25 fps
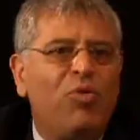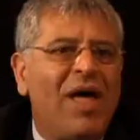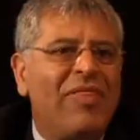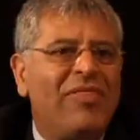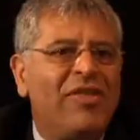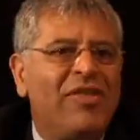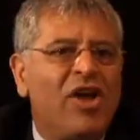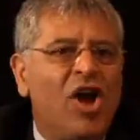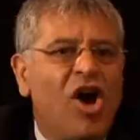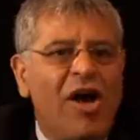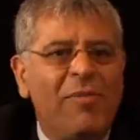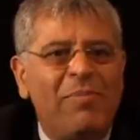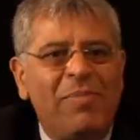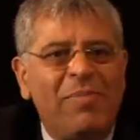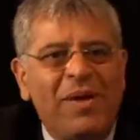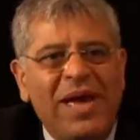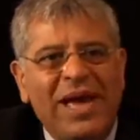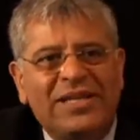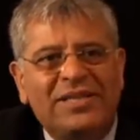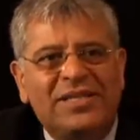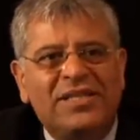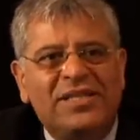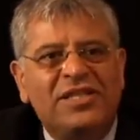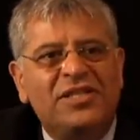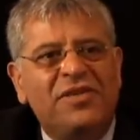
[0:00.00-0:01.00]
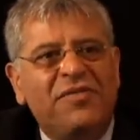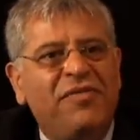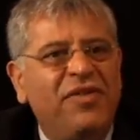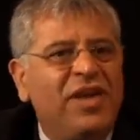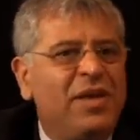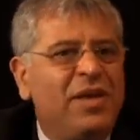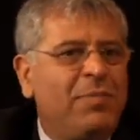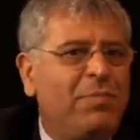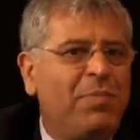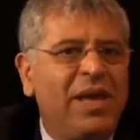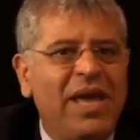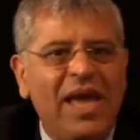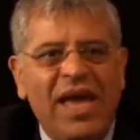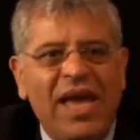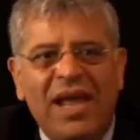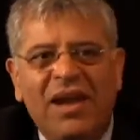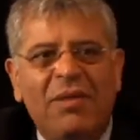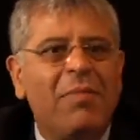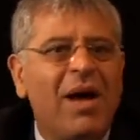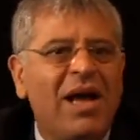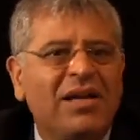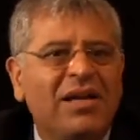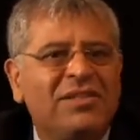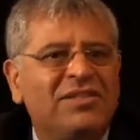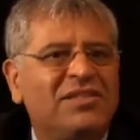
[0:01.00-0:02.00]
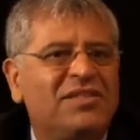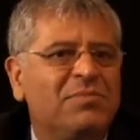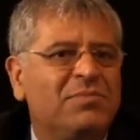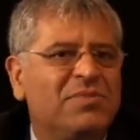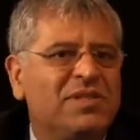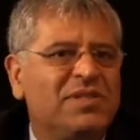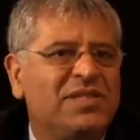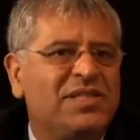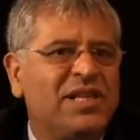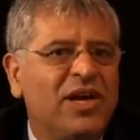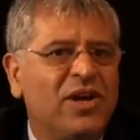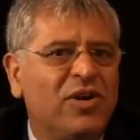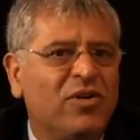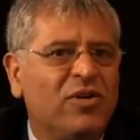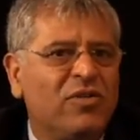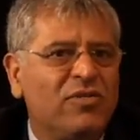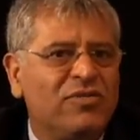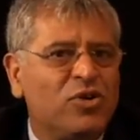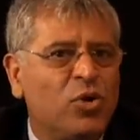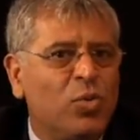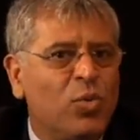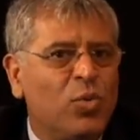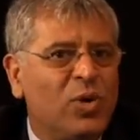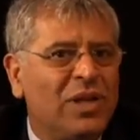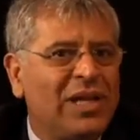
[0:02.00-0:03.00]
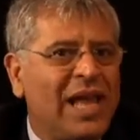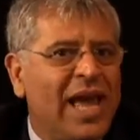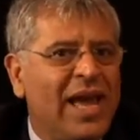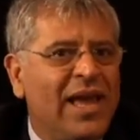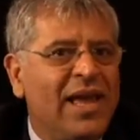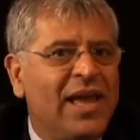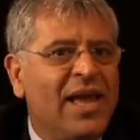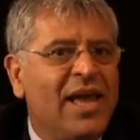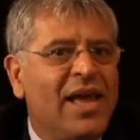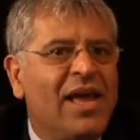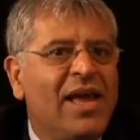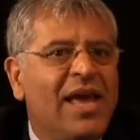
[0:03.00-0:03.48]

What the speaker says: run the IPX as a VPN amongst themselves, or will they